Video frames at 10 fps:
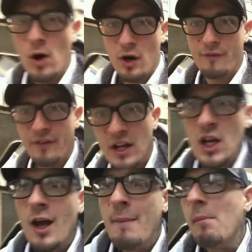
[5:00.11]
Marv
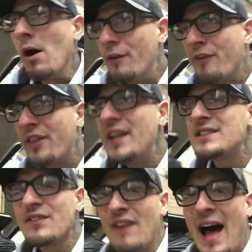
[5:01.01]
thinks if I
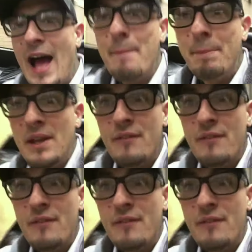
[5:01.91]
beeffoot Road to